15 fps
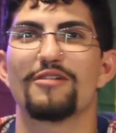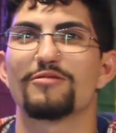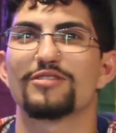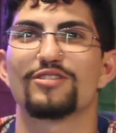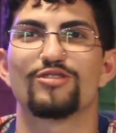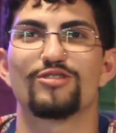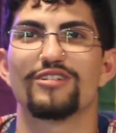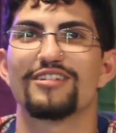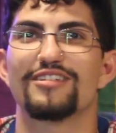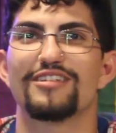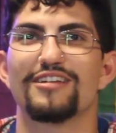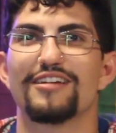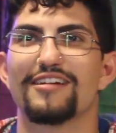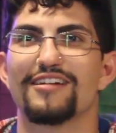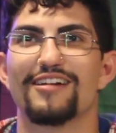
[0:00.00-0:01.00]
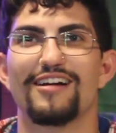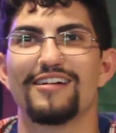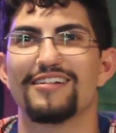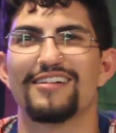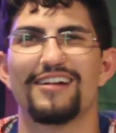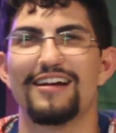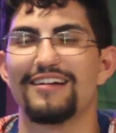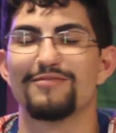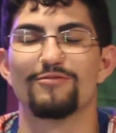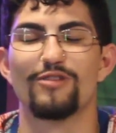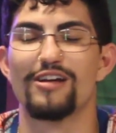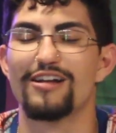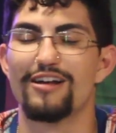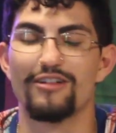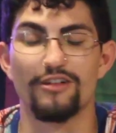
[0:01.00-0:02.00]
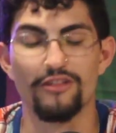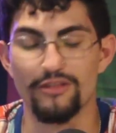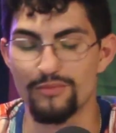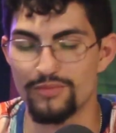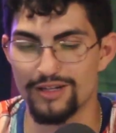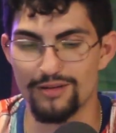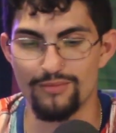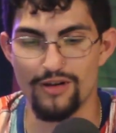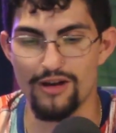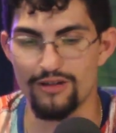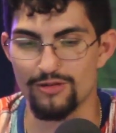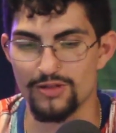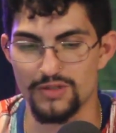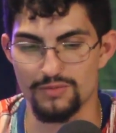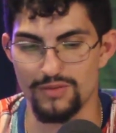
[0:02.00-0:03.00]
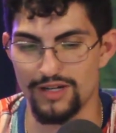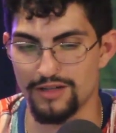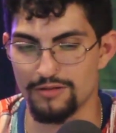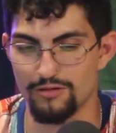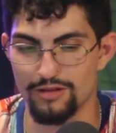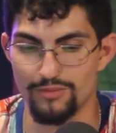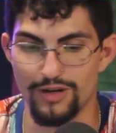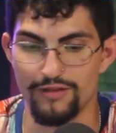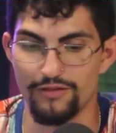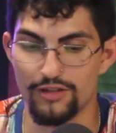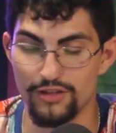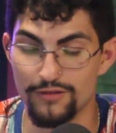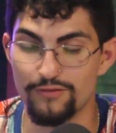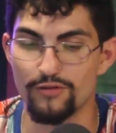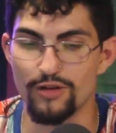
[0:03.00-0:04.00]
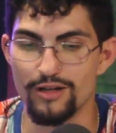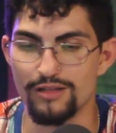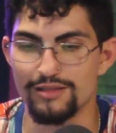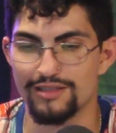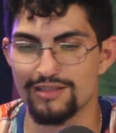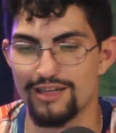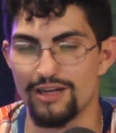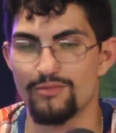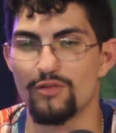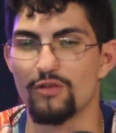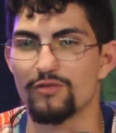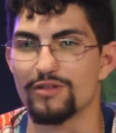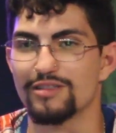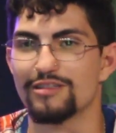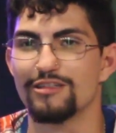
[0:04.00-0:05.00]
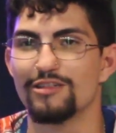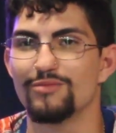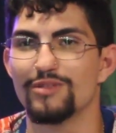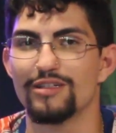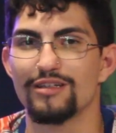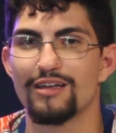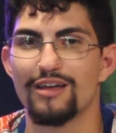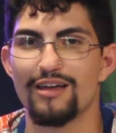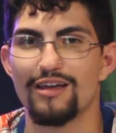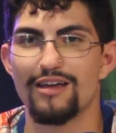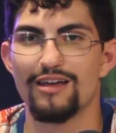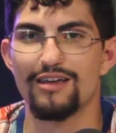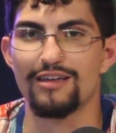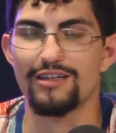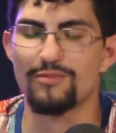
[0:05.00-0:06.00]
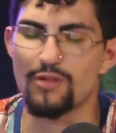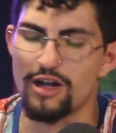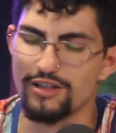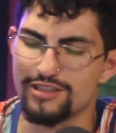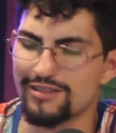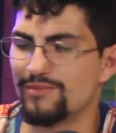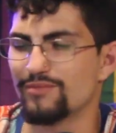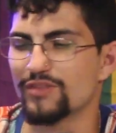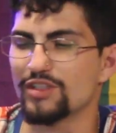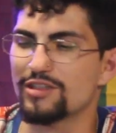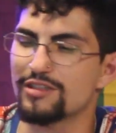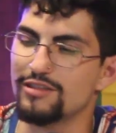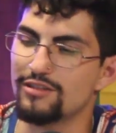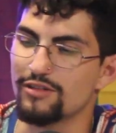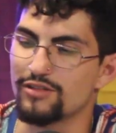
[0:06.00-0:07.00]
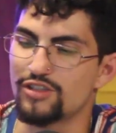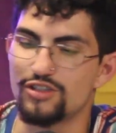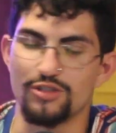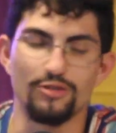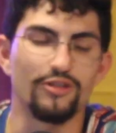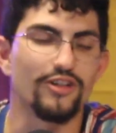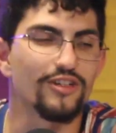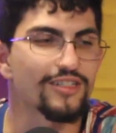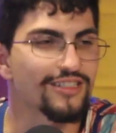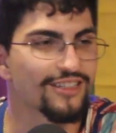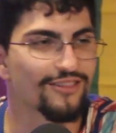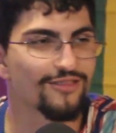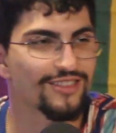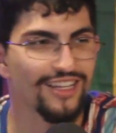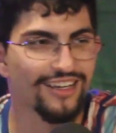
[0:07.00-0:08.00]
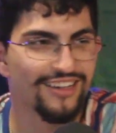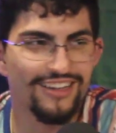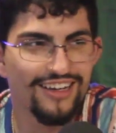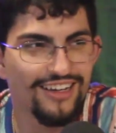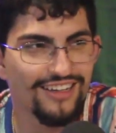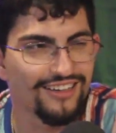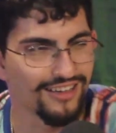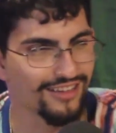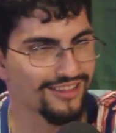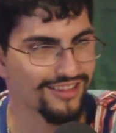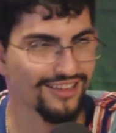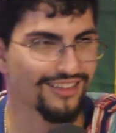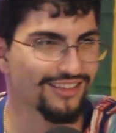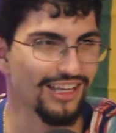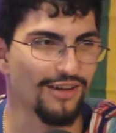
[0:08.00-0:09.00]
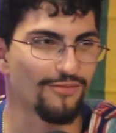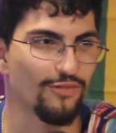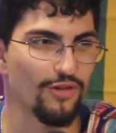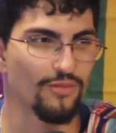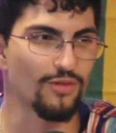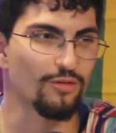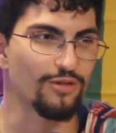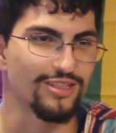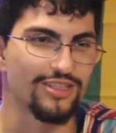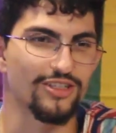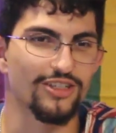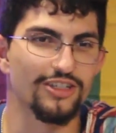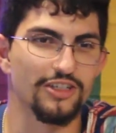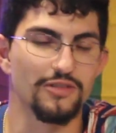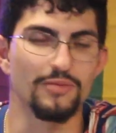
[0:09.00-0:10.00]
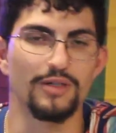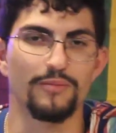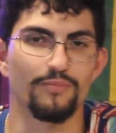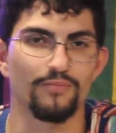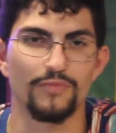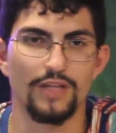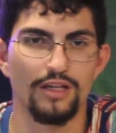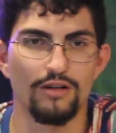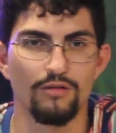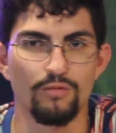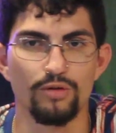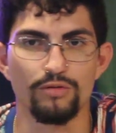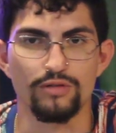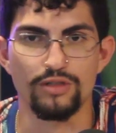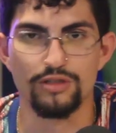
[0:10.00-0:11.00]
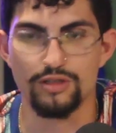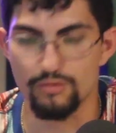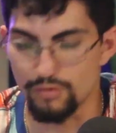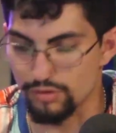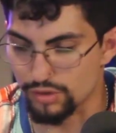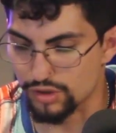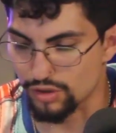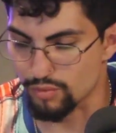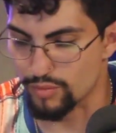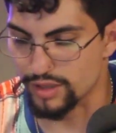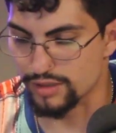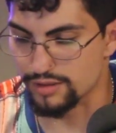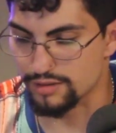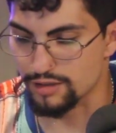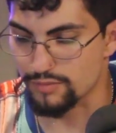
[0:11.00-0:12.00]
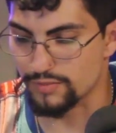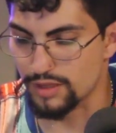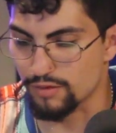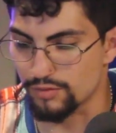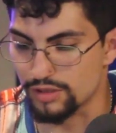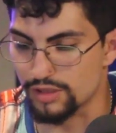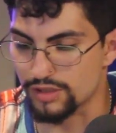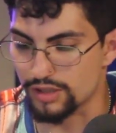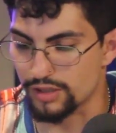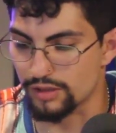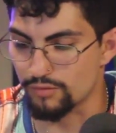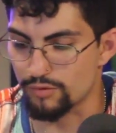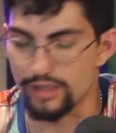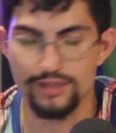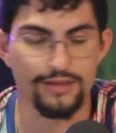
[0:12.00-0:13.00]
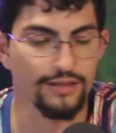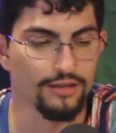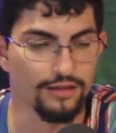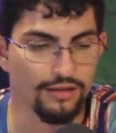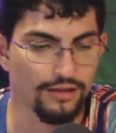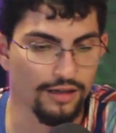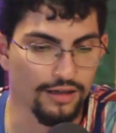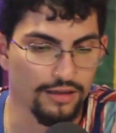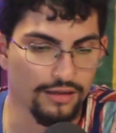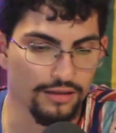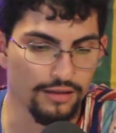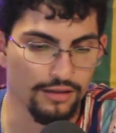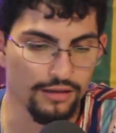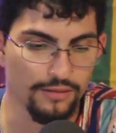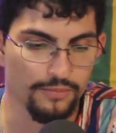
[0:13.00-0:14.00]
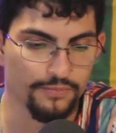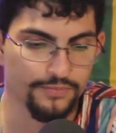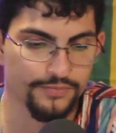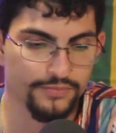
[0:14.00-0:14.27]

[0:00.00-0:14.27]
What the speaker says: was drinking. I ran out all the big bottles. One of my good friends came over to see me. He brought some just, shooters, and it was like nothing at that point, but we took them, and we were so messed up that we just started wrestling, and